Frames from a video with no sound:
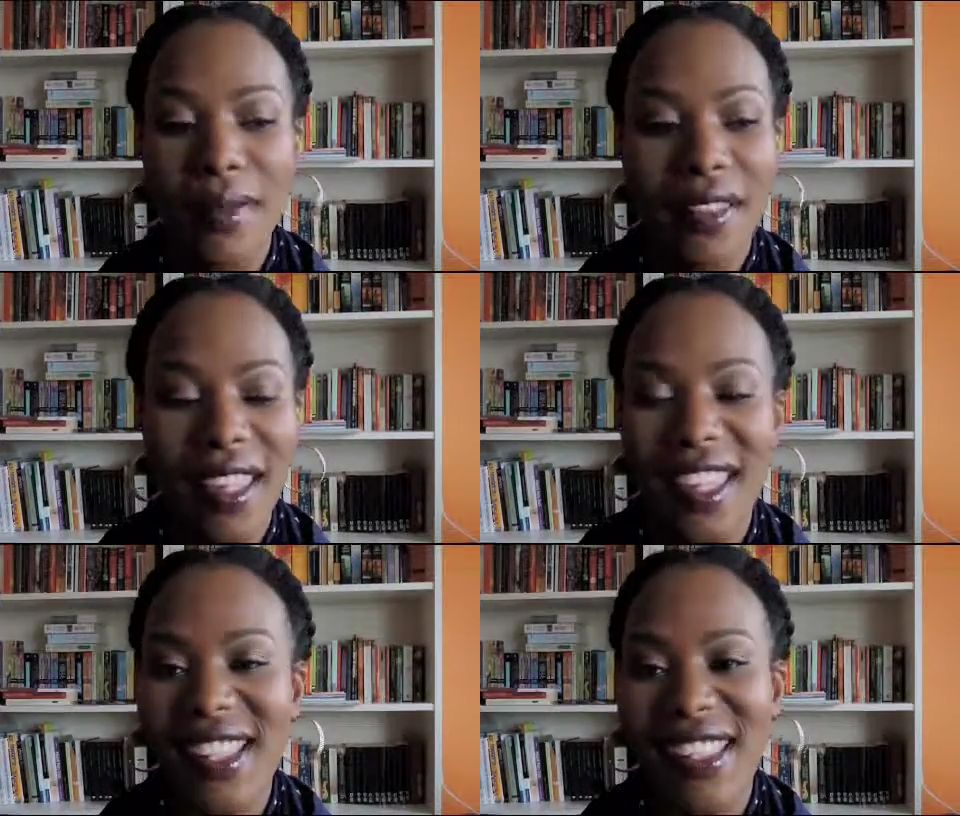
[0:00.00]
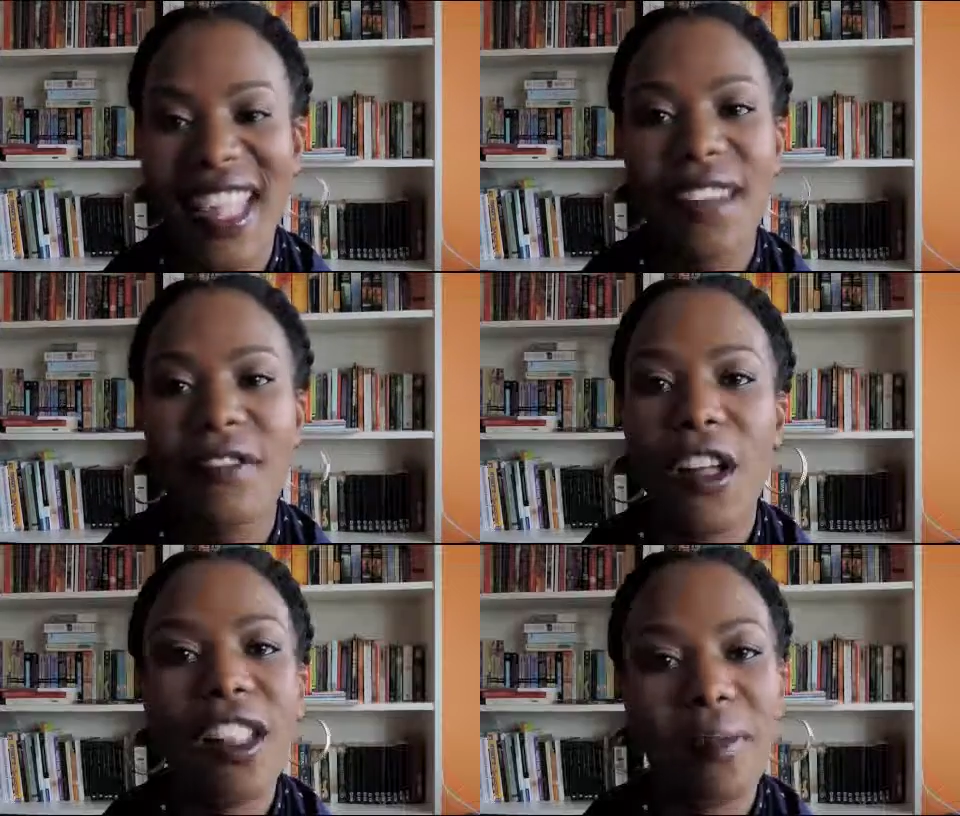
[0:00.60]
Like I said,
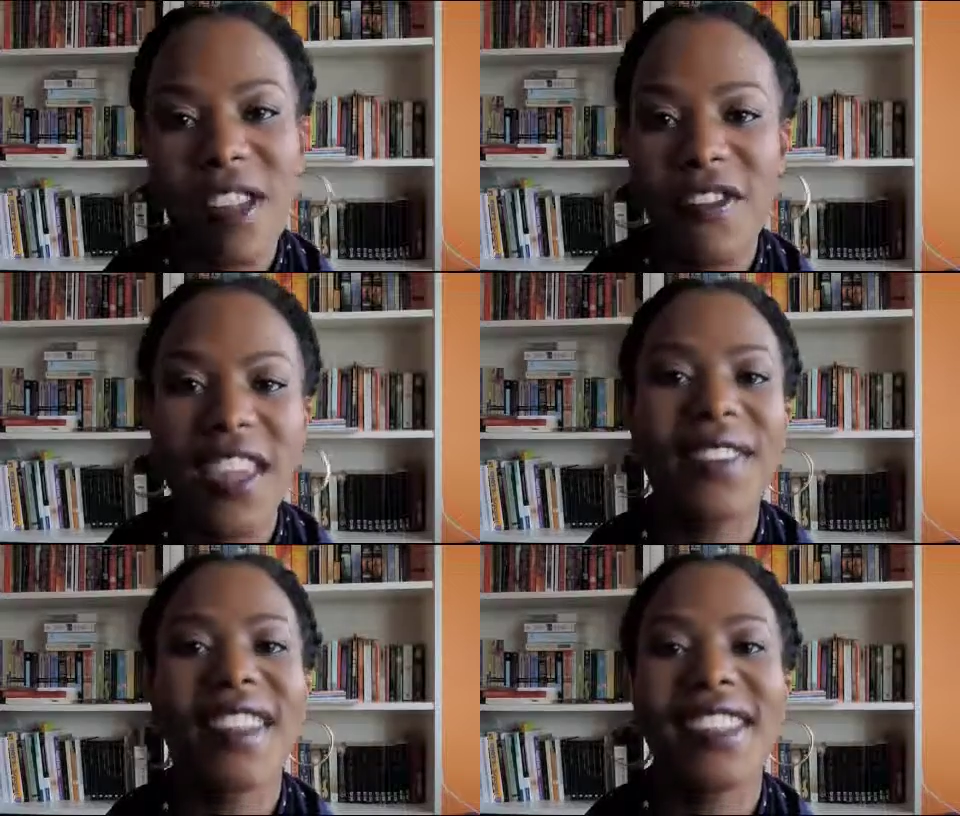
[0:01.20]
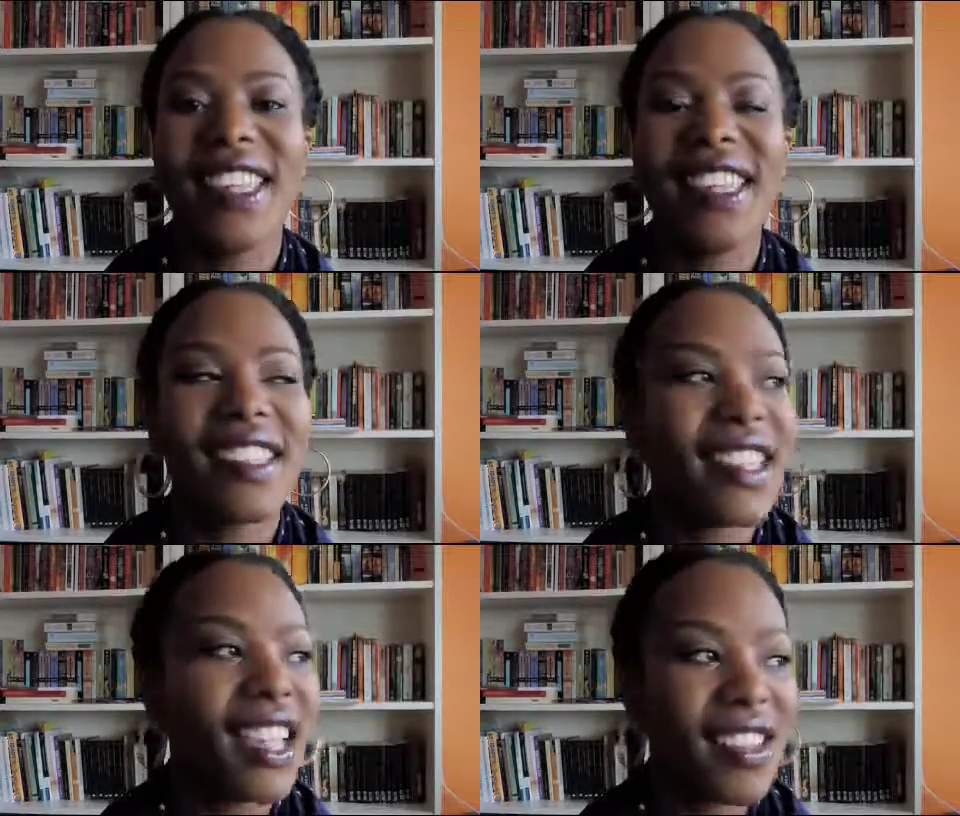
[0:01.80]
fall is my favorite
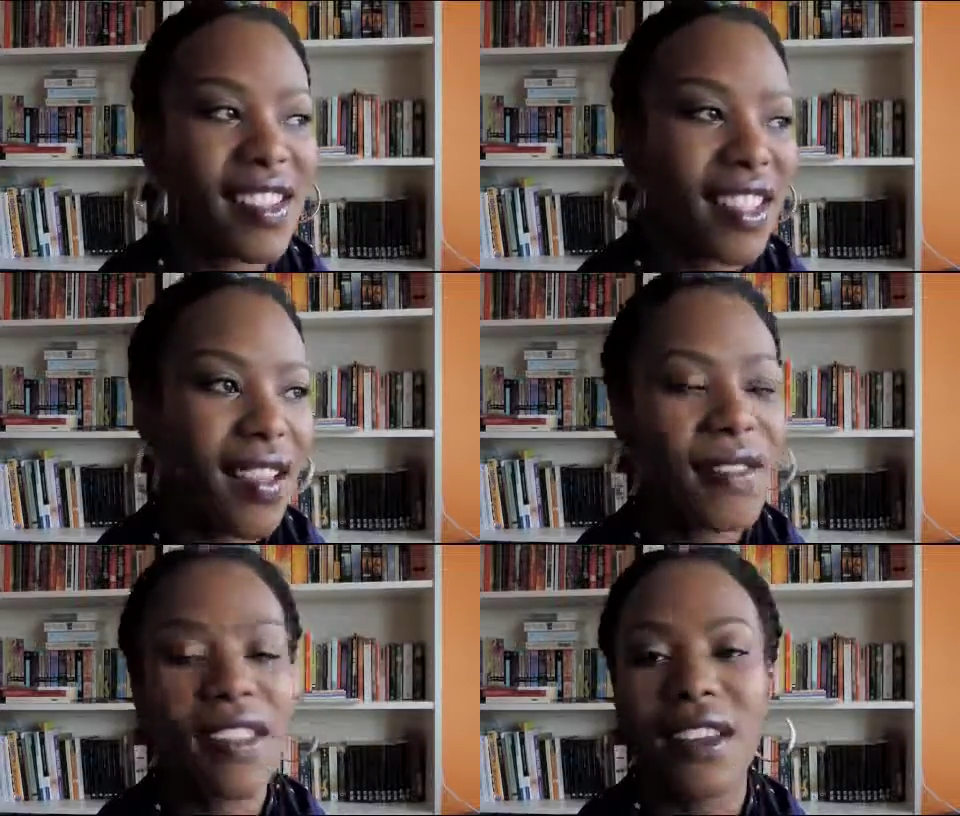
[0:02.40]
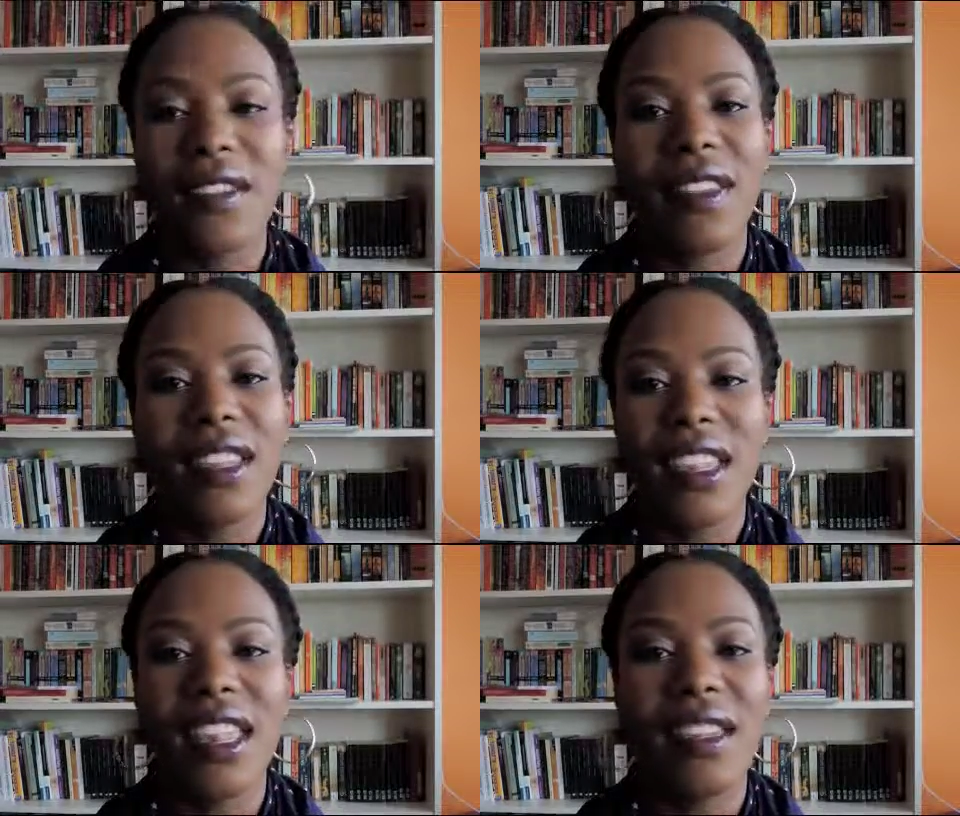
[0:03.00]
season. I just love the look of the
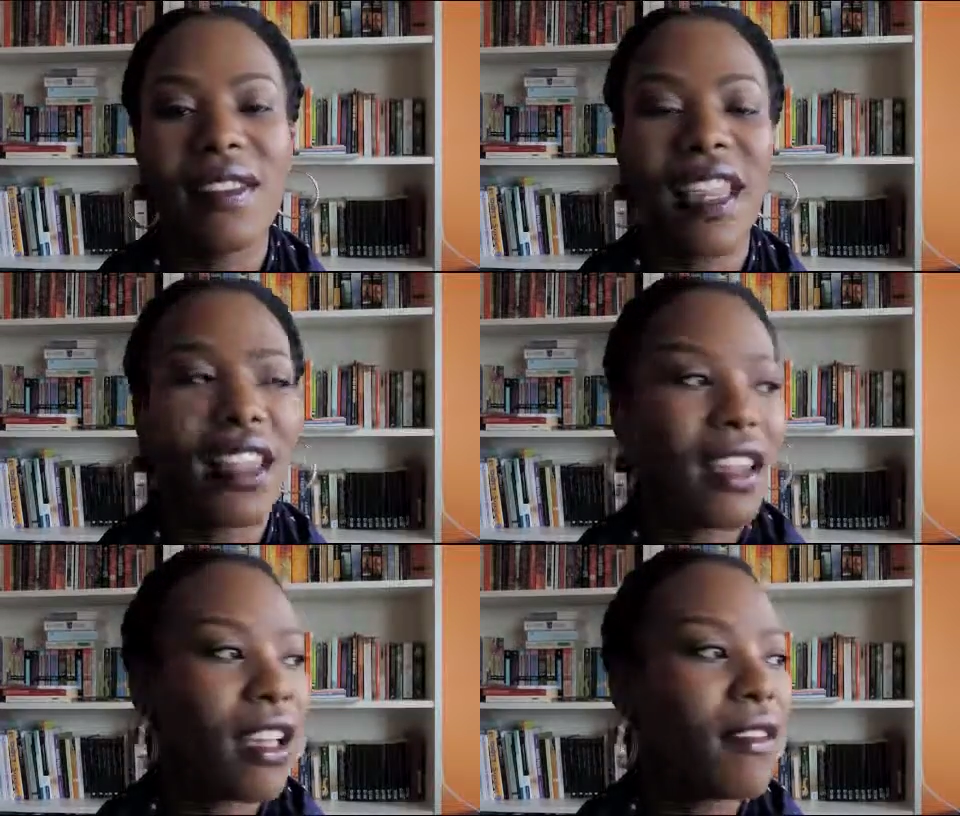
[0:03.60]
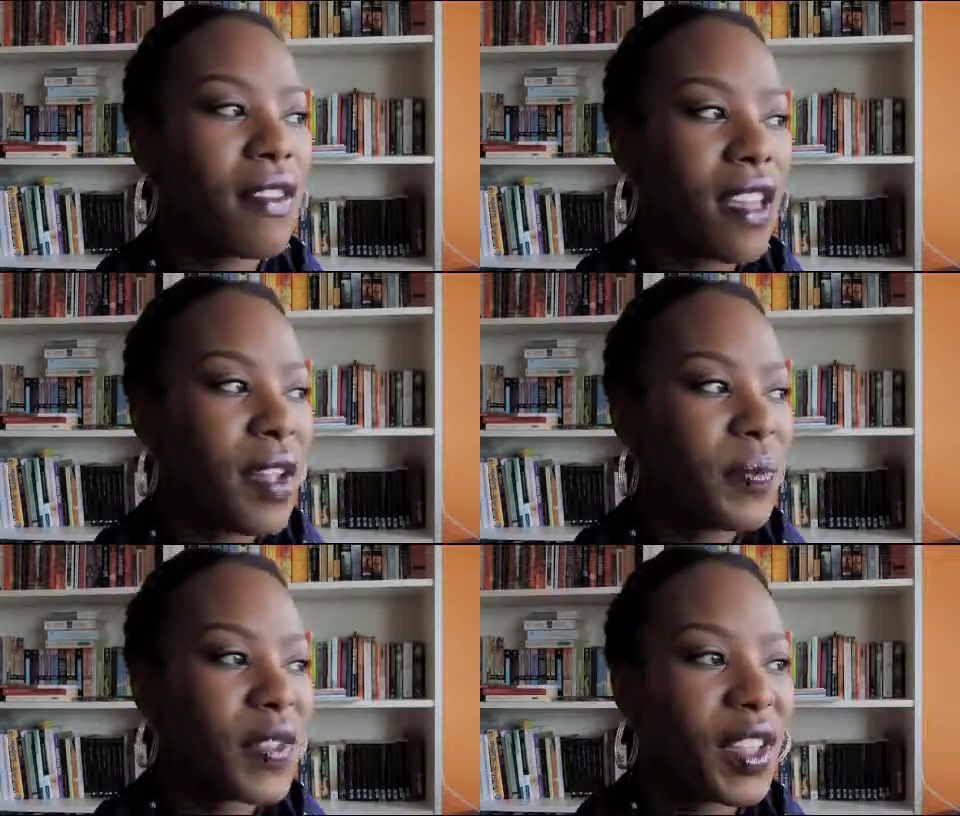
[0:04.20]
leaves. I love
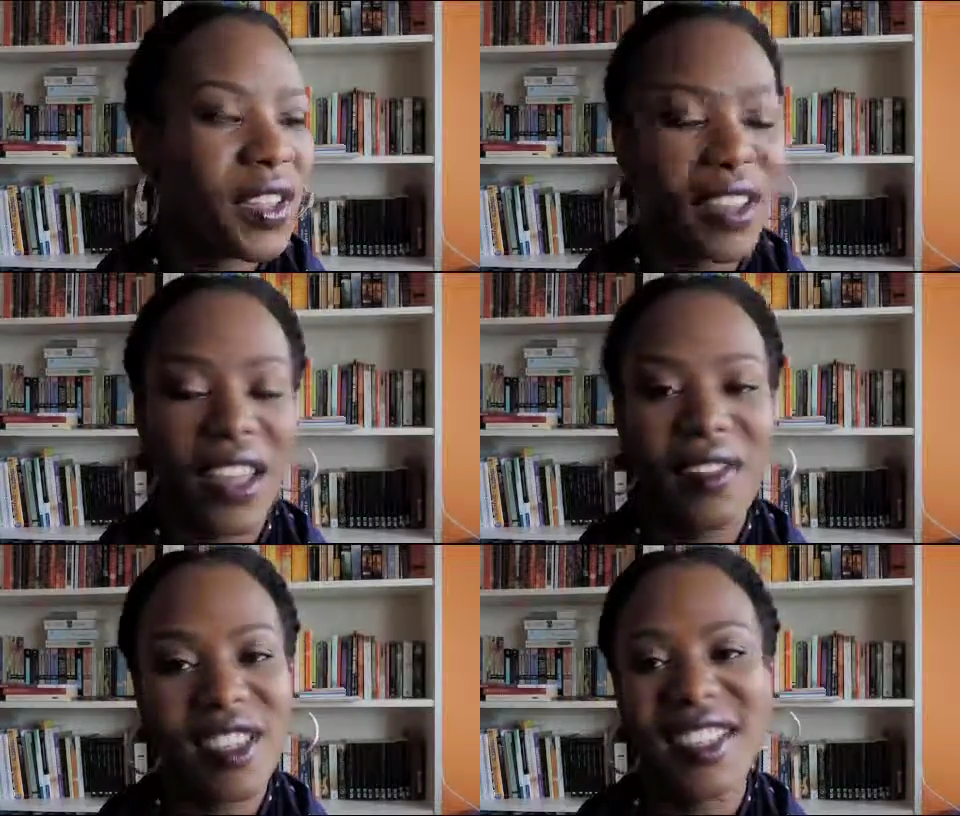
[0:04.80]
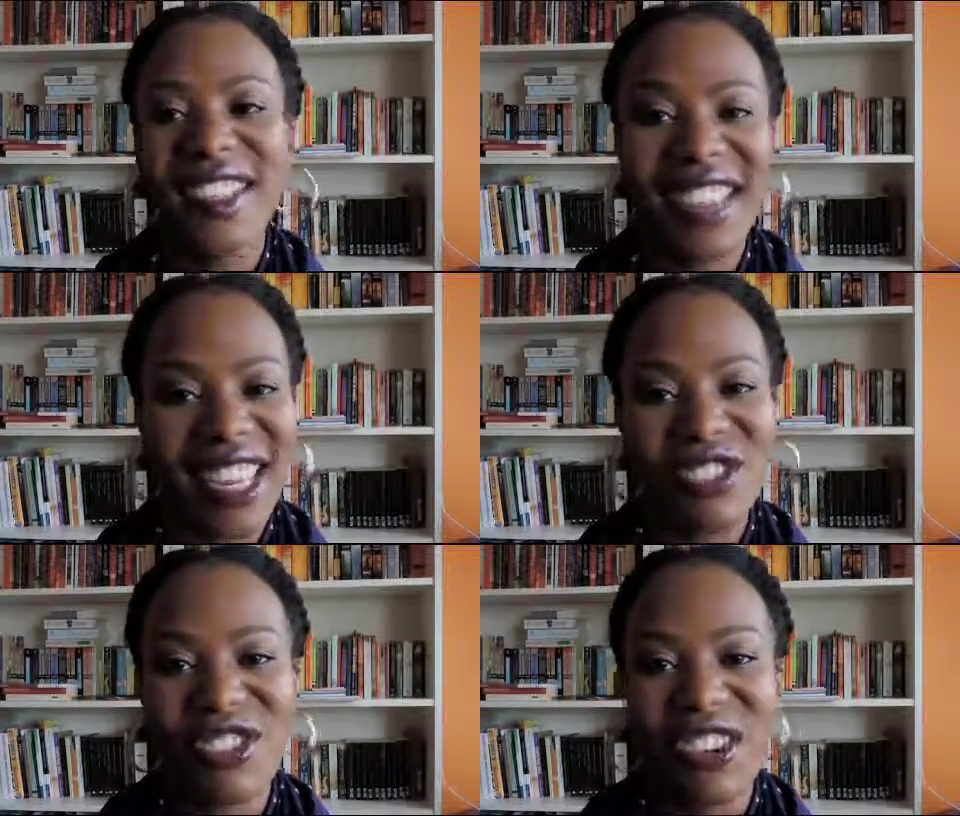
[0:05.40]
the look of just
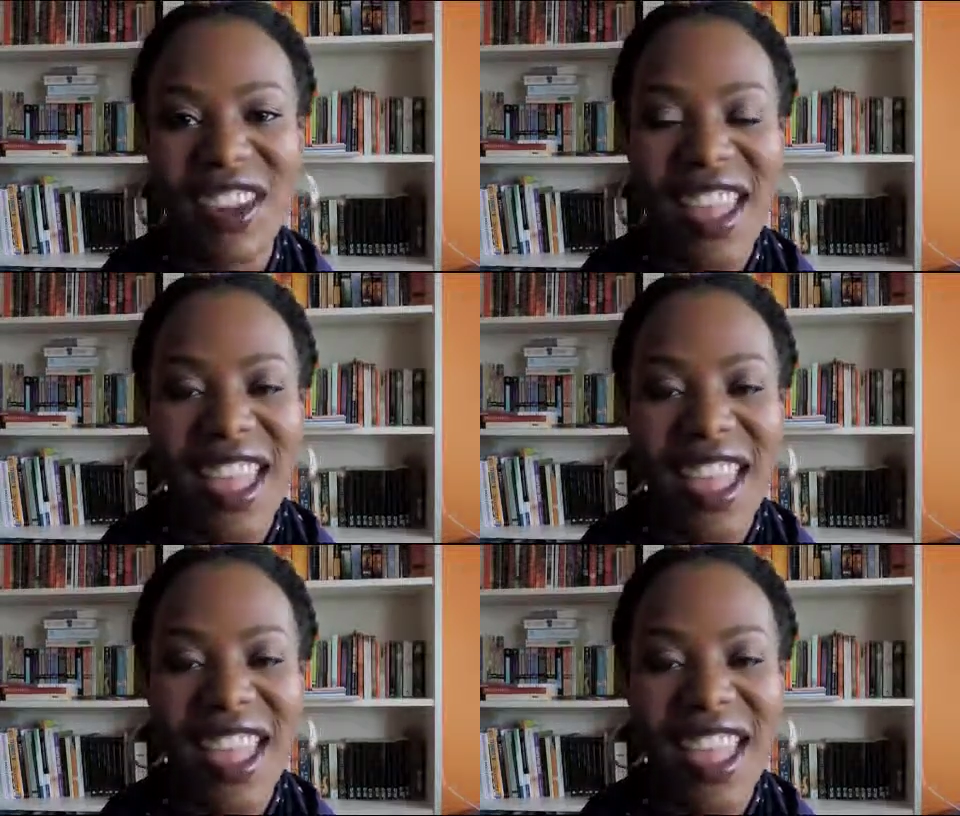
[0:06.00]
nature.